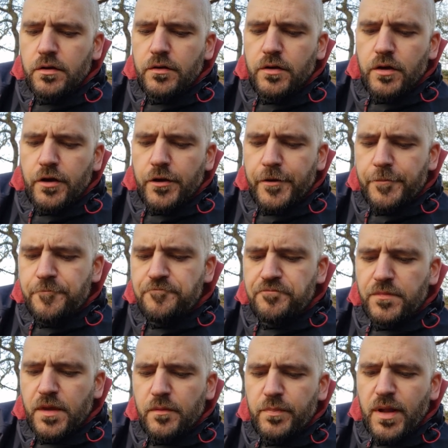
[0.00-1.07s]
that are
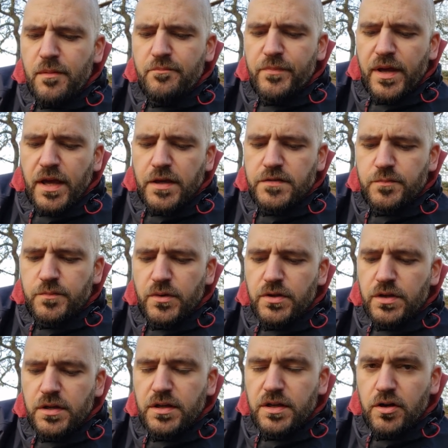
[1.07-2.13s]
plant-based,
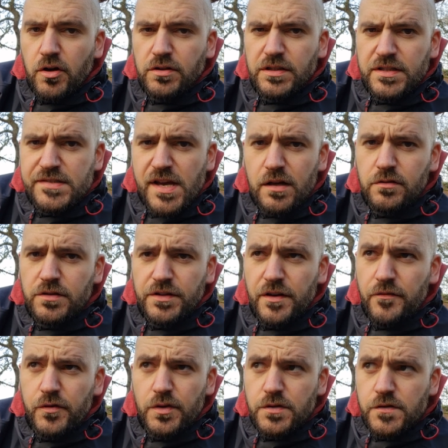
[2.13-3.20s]
but you can hardly tell the
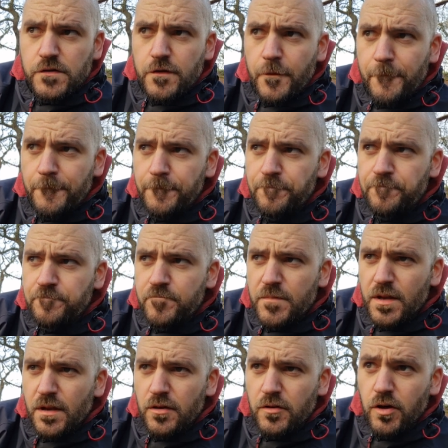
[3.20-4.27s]
difference.
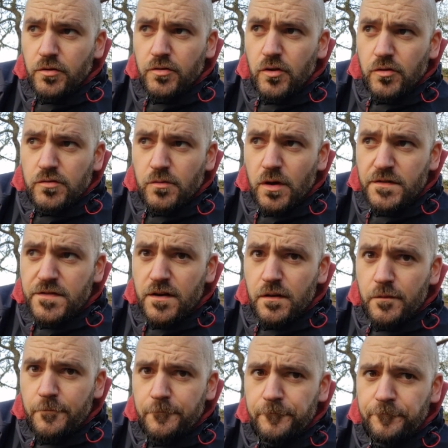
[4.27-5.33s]
God knows what's in
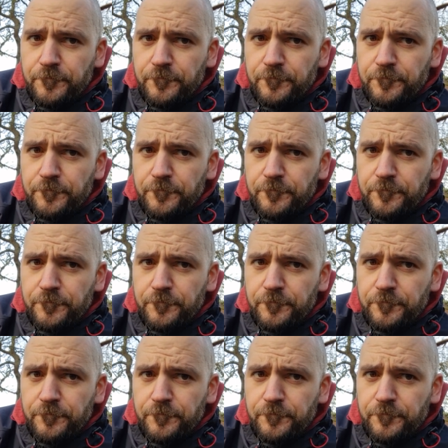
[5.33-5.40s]
them.